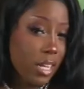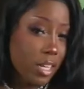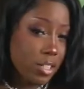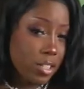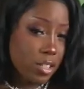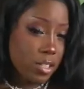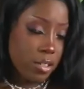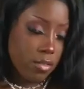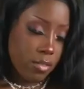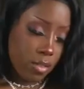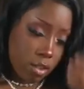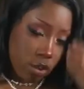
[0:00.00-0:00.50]
of
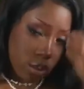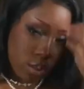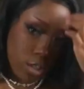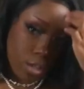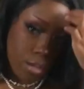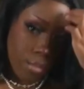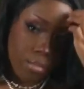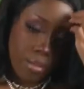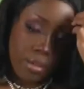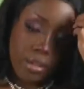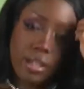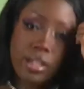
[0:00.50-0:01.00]
the shirt, but
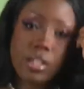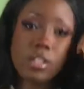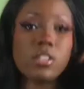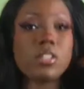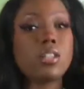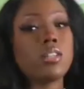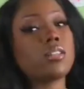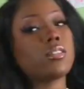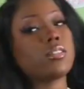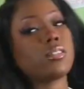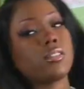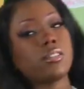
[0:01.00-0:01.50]
it
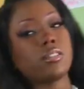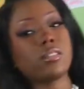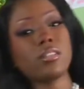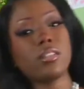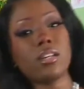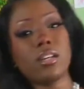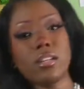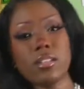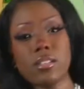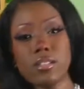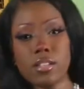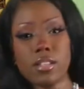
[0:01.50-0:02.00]
just does
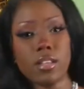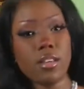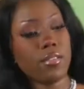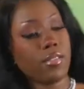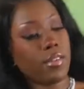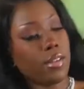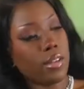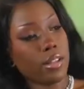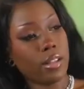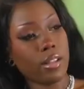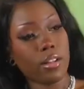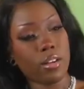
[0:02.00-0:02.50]
give it a
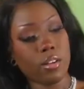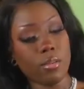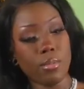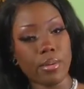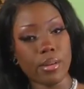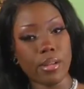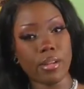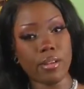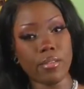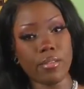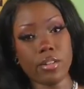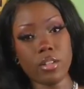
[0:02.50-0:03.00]
little bit of
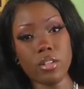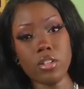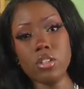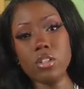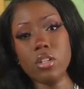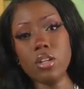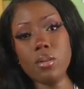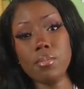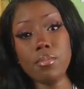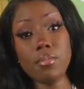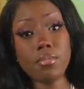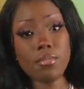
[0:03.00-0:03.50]
a cheap
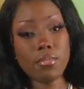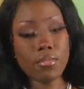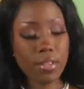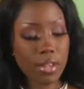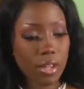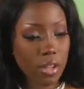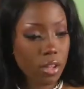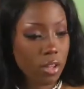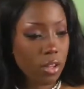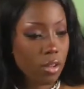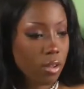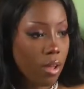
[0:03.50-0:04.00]

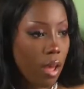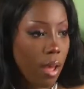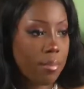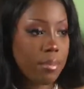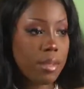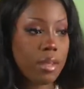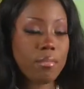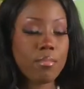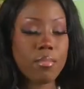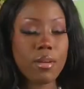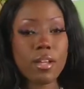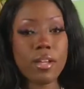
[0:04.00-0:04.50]
feel. I mean,
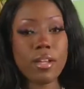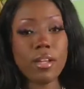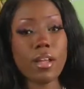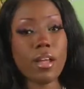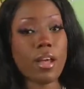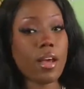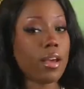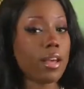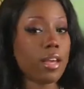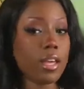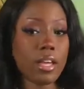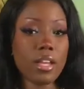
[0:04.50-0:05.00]
but
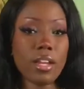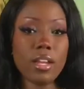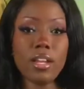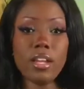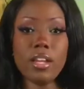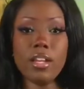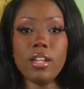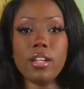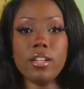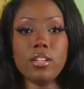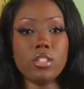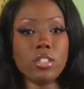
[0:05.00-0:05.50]
again, it
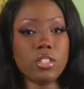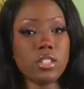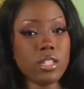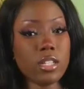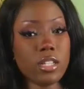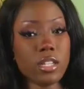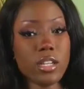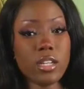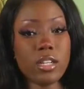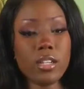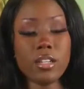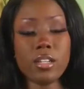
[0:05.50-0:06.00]
is
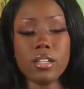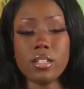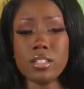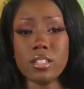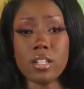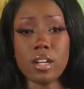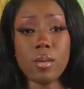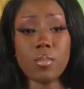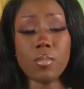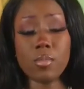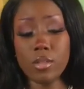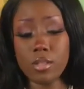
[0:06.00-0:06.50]
Shein. This top
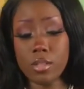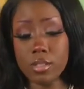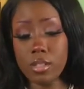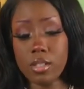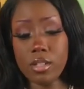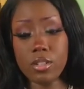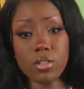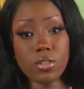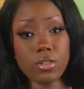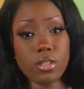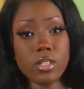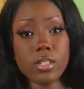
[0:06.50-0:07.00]
was
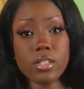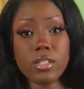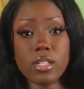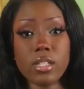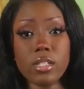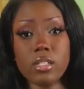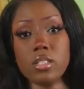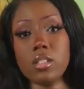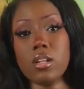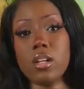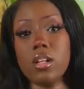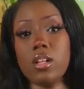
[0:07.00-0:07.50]
literally
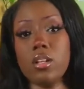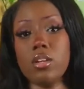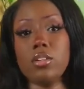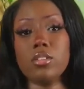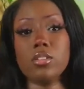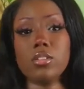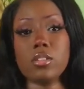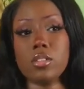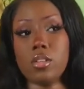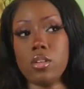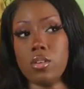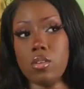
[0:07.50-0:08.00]
$6,
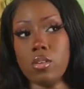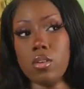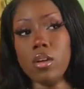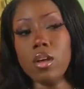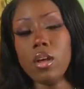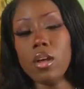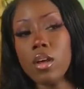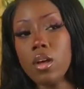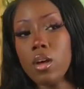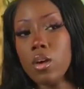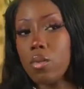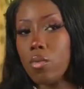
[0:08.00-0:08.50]
so
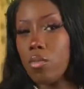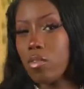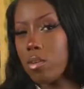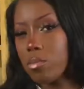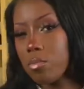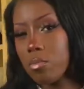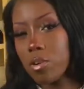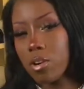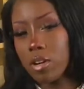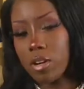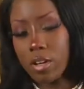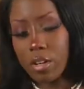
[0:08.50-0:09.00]
what more are
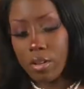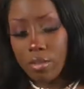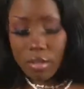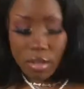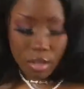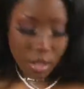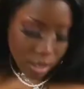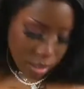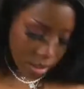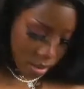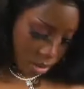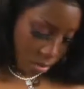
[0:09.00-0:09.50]
you really
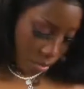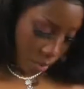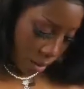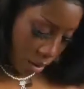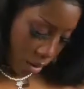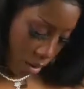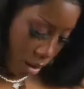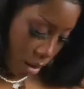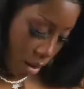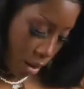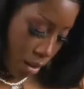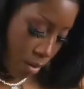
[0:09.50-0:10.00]

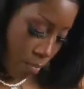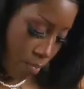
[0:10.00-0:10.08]
expecting?